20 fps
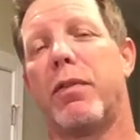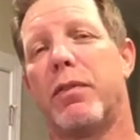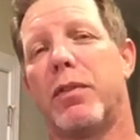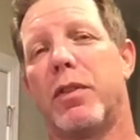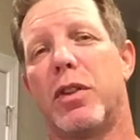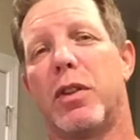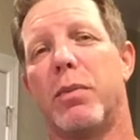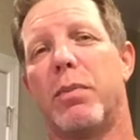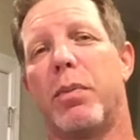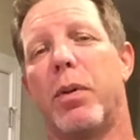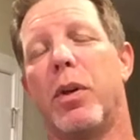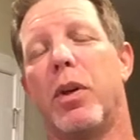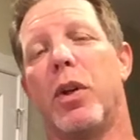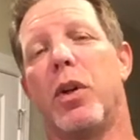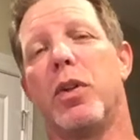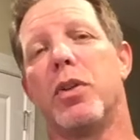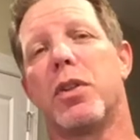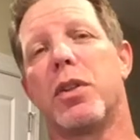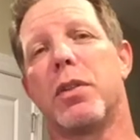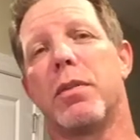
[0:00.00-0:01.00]
to
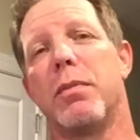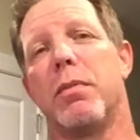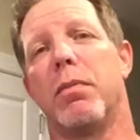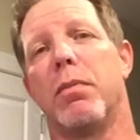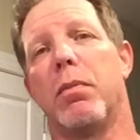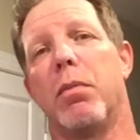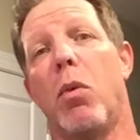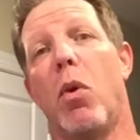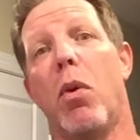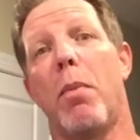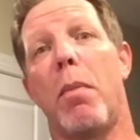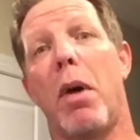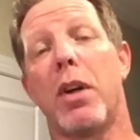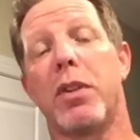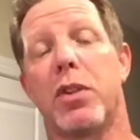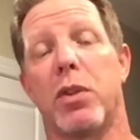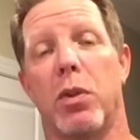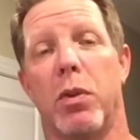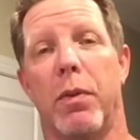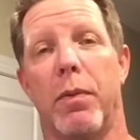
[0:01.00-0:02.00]
produce more
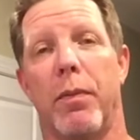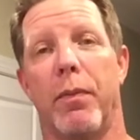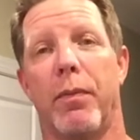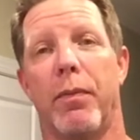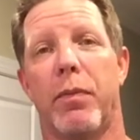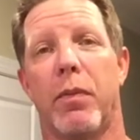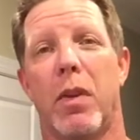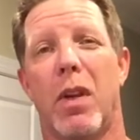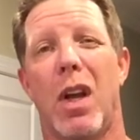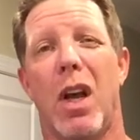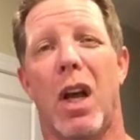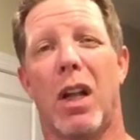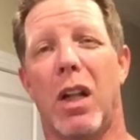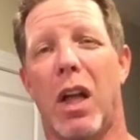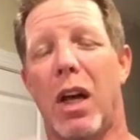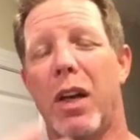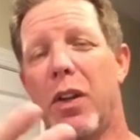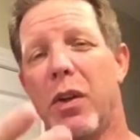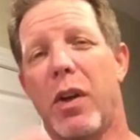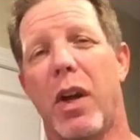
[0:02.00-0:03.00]
muscle. A
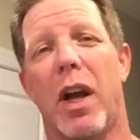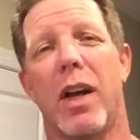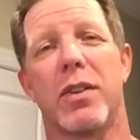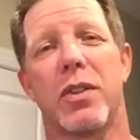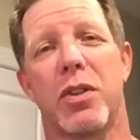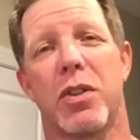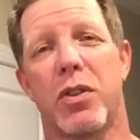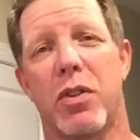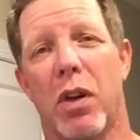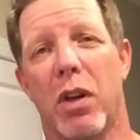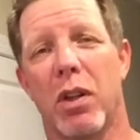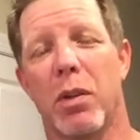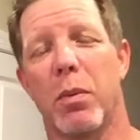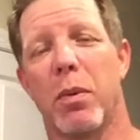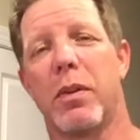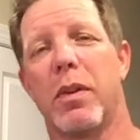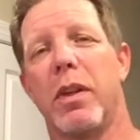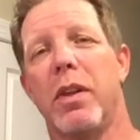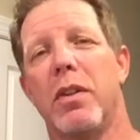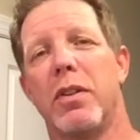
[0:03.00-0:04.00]
lot of you guys are struggling
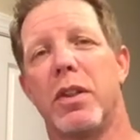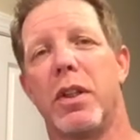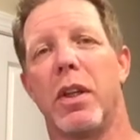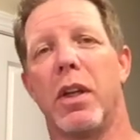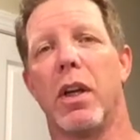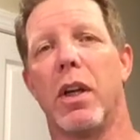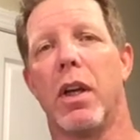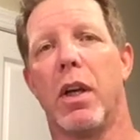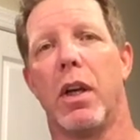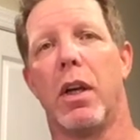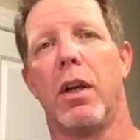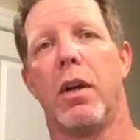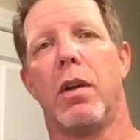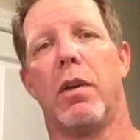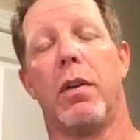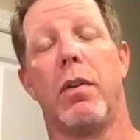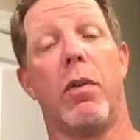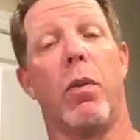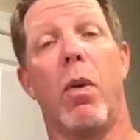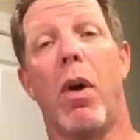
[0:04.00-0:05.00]
with energy.
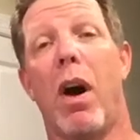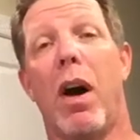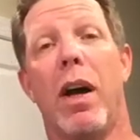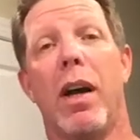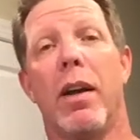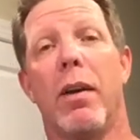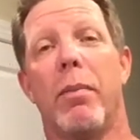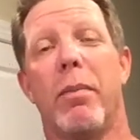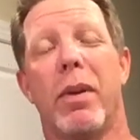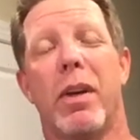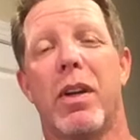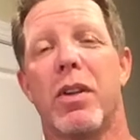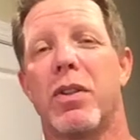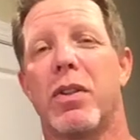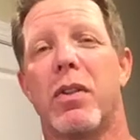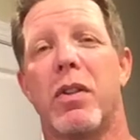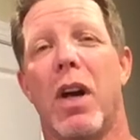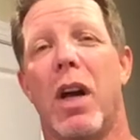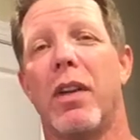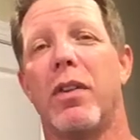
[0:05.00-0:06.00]
Why? Because
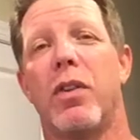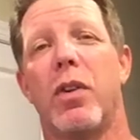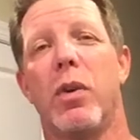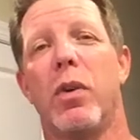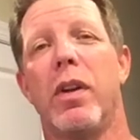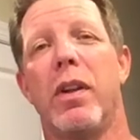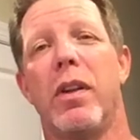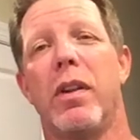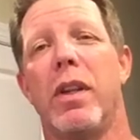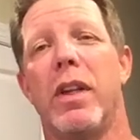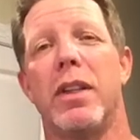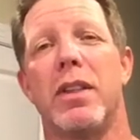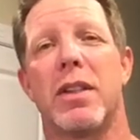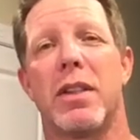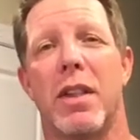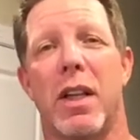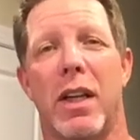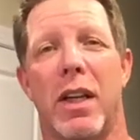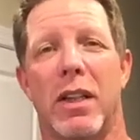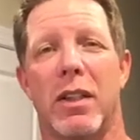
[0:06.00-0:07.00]
you're not doing these
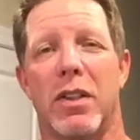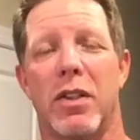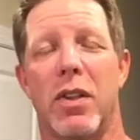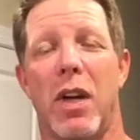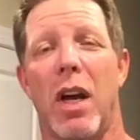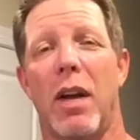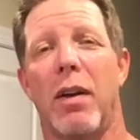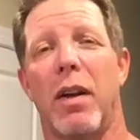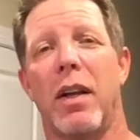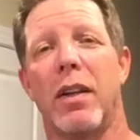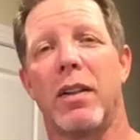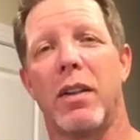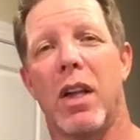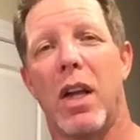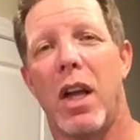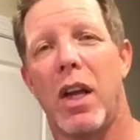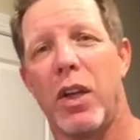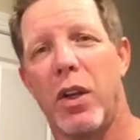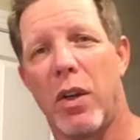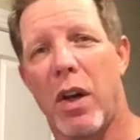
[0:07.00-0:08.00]
things. You're
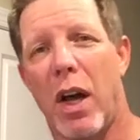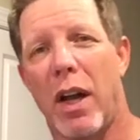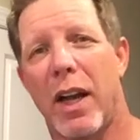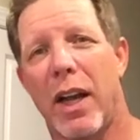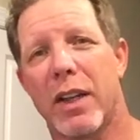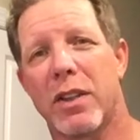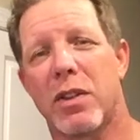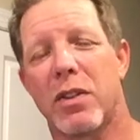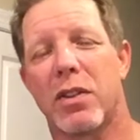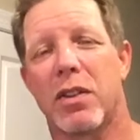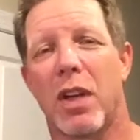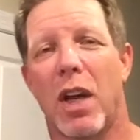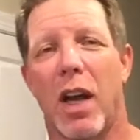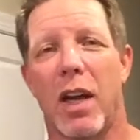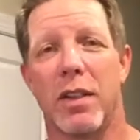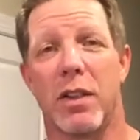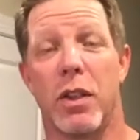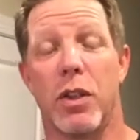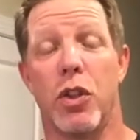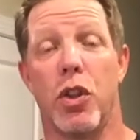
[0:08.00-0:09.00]
not
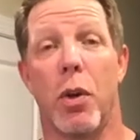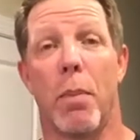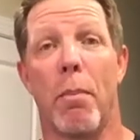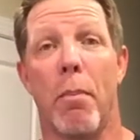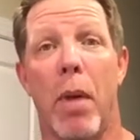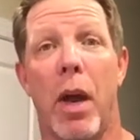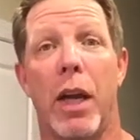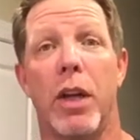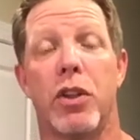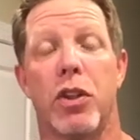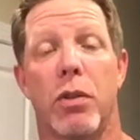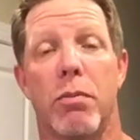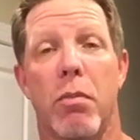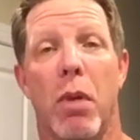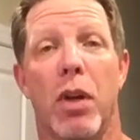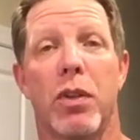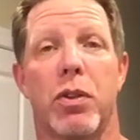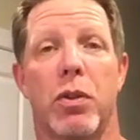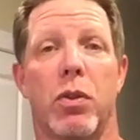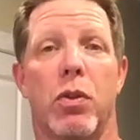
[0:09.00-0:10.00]
exercising your major
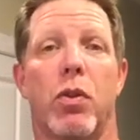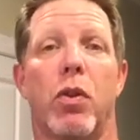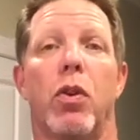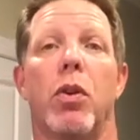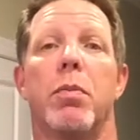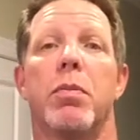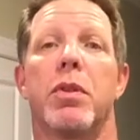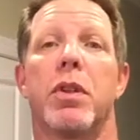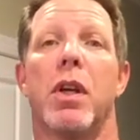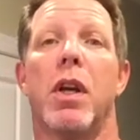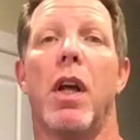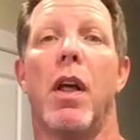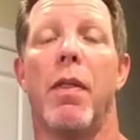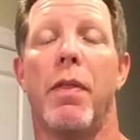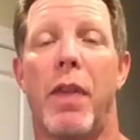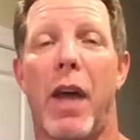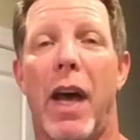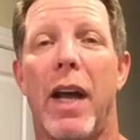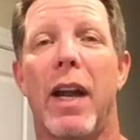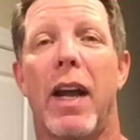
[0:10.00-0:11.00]
muscle groups.
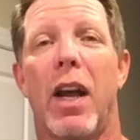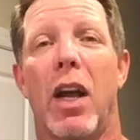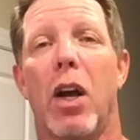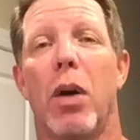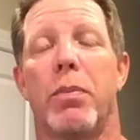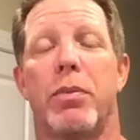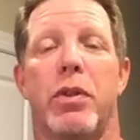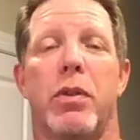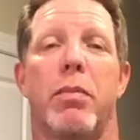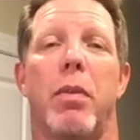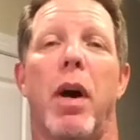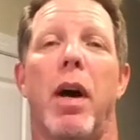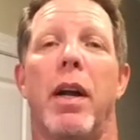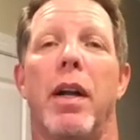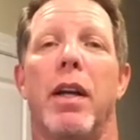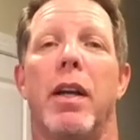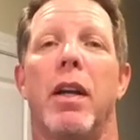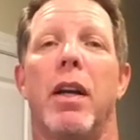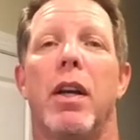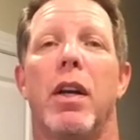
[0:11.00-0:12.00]
That helps your
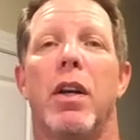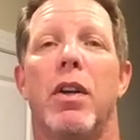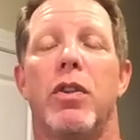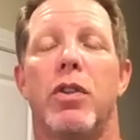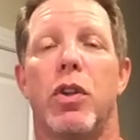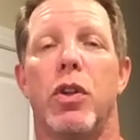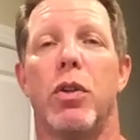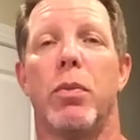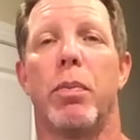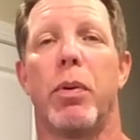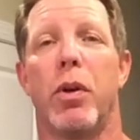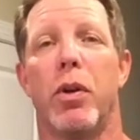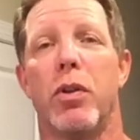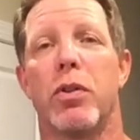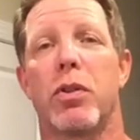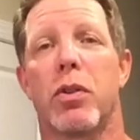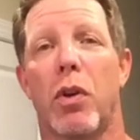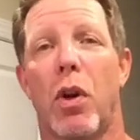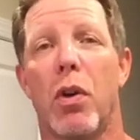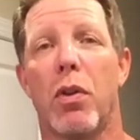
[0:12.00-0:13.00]
body to
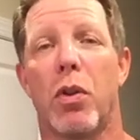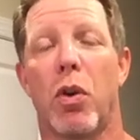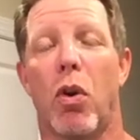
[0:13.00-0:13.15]
produce growth